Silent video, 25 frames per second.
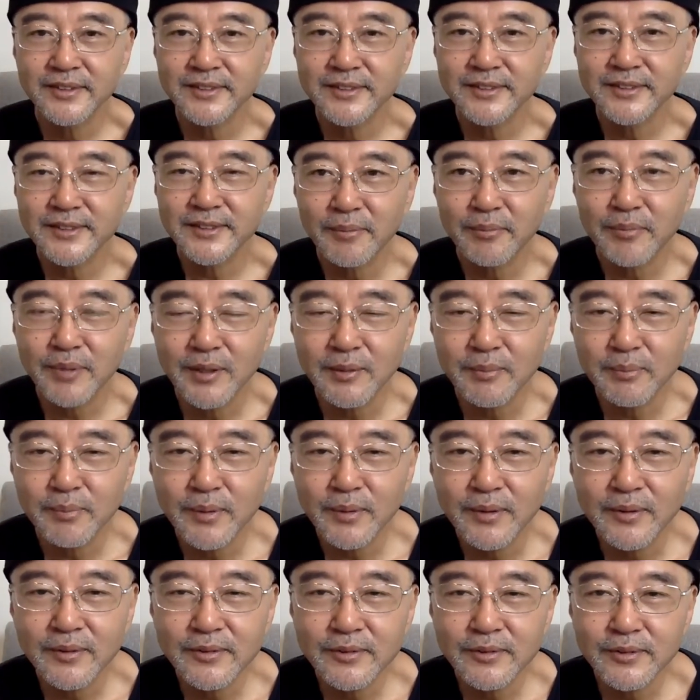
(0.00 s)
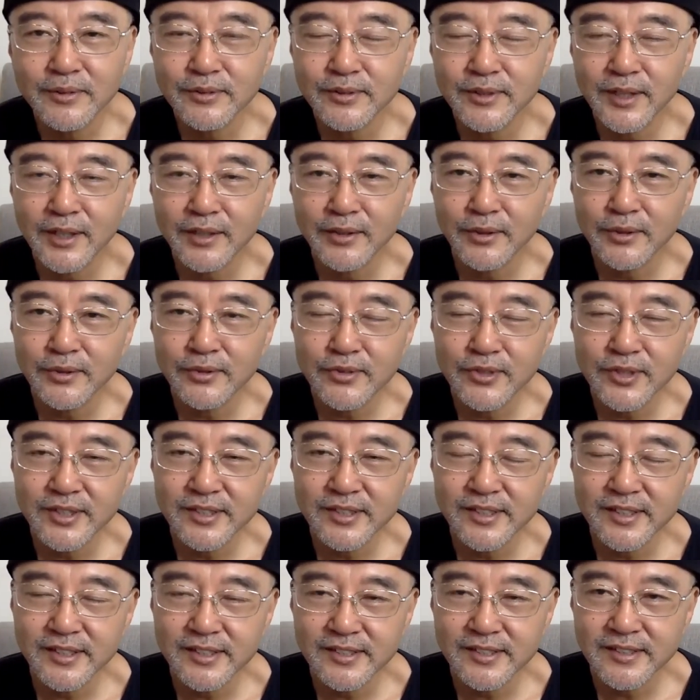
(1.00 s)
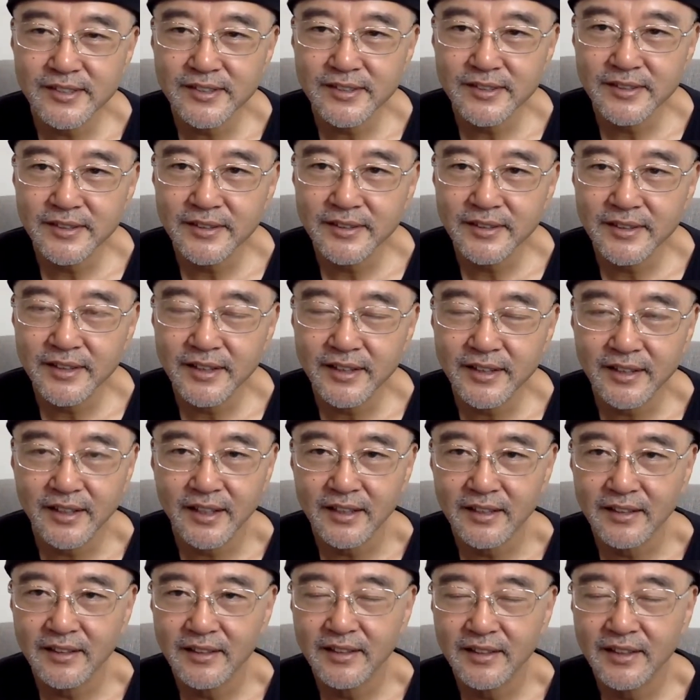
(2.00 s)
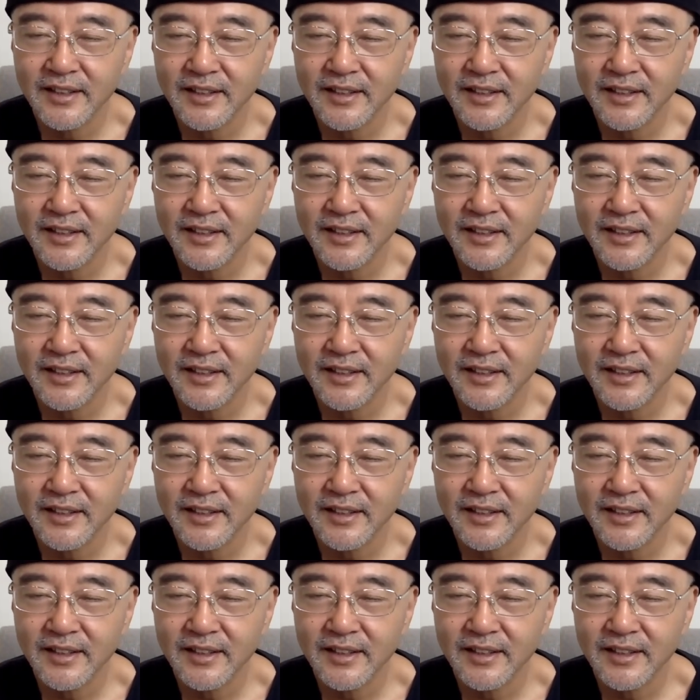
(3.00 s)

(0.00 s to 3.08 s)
some people who do not know Jesus. And let